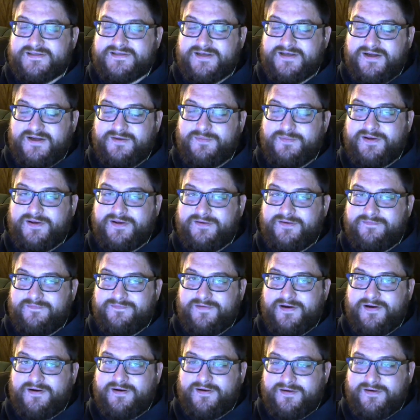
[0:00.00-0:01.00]
going to be
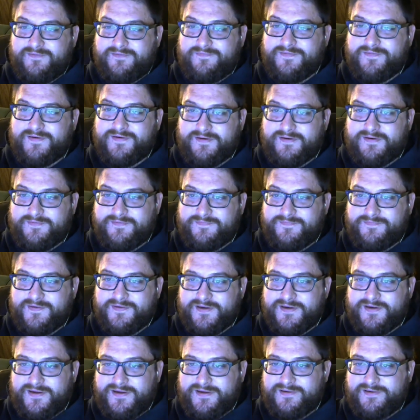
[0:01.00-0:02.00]
very, very
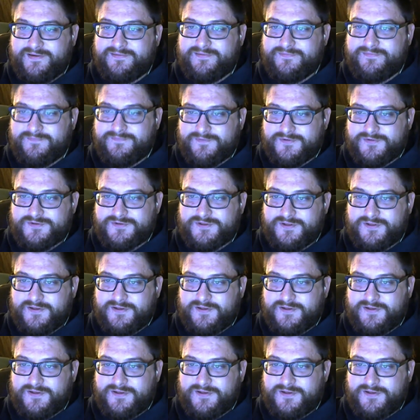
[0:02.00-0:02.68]
funny for sure.